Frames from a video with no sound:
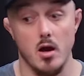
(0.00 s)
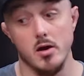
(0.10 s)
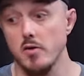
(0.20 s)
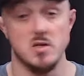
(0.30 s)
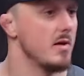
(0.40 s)

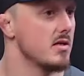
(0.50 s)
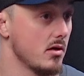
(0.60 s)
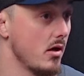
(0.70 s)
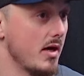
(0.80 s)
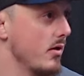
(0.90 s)
go and speak to the
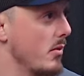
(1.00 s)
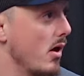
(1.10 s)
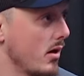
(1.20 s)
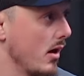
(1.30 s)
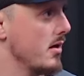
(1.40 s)
guy down the
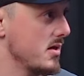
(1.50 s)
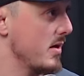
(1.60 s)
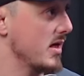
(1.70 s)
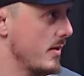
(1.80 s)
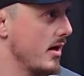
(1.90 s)
market and
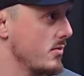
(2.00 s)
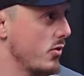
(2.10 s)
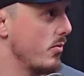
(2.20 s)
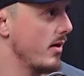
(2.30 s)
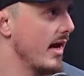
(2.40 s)
speak Spanish
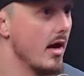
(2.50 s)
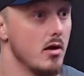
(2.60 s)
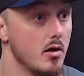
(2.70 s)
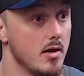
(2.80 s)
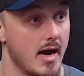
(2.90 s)
properly and
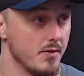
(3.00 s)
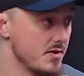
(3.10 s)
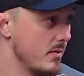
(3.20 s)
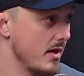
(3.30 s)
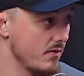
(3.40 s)
learn how
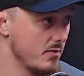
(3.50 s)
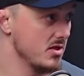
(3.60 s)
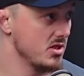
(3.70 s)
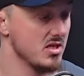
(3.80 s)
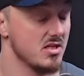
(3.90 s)
to make
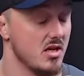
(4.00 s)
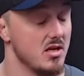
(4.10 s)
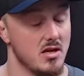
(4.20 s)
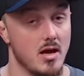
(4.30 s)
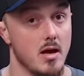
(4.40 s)
mistakes
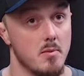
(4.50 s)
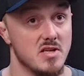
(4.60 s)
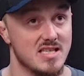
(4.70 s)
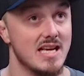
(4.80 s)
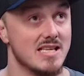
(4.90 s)

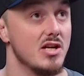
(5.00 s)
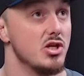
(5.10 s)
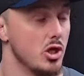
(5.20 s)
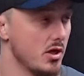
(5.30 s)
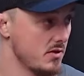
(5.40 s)
and
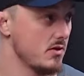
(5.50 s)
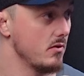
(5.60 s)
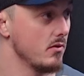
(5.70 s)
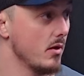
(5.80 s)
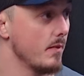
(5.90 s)
adjust
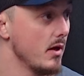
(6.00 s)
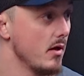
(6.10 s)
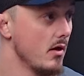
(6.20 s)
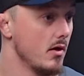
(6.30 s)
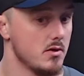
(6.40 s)
to them.
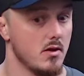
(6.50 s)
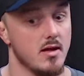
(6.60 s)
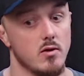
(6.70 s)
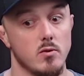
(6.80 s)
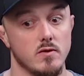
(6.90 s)
So that
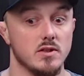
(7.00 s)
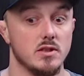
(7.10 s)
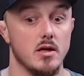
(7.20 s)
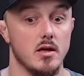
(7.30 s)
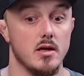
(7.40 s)
then all of a
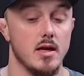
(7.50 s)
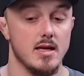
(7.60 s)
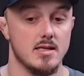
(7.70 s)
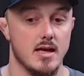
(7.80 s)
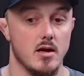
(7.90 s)
sudden
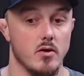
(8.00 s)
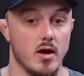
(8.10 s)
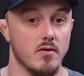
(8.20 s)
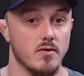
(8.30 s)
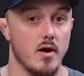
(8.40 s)
it's then,
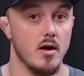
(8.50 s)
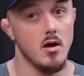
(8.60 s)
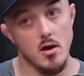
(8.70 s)
okay, fine.